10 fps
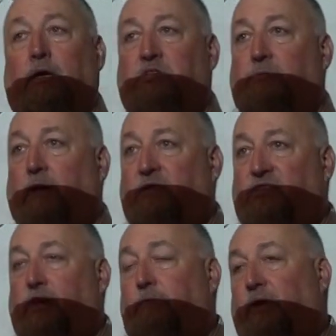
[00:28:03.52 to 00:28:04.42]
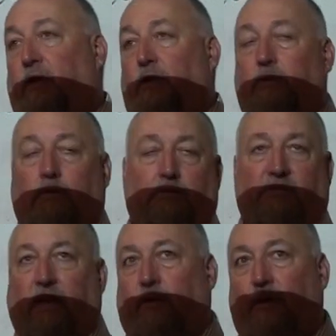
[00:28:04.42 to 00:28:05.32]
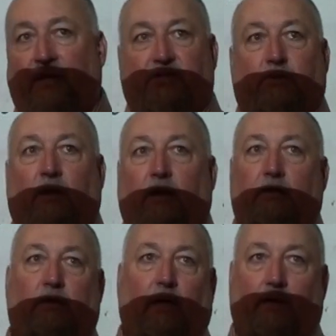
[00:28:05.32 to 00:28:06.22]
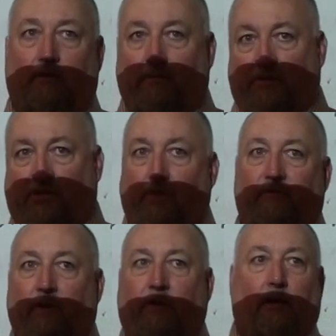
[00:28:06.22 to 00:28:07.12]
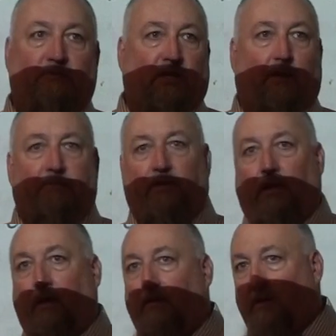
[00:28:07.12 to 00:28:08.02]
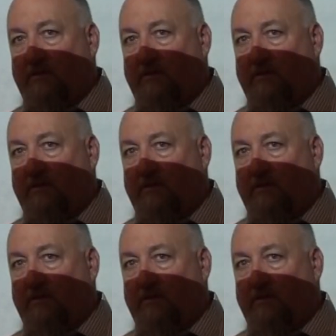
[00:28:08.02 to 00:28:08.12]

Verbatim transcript: is maybe somebody is at a restaurant and the server comes up and they